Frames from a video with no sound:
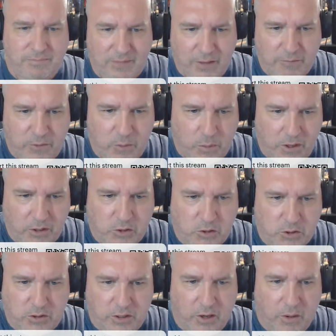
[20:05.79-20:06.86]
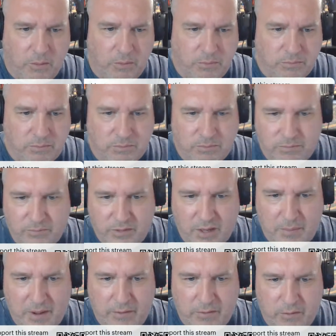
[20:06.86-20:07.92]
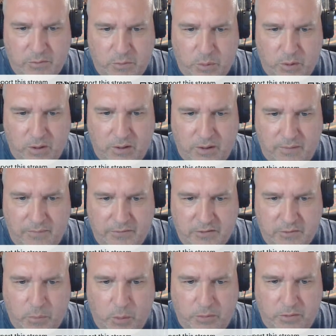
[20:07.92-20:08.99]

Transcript: if you want to, come out to support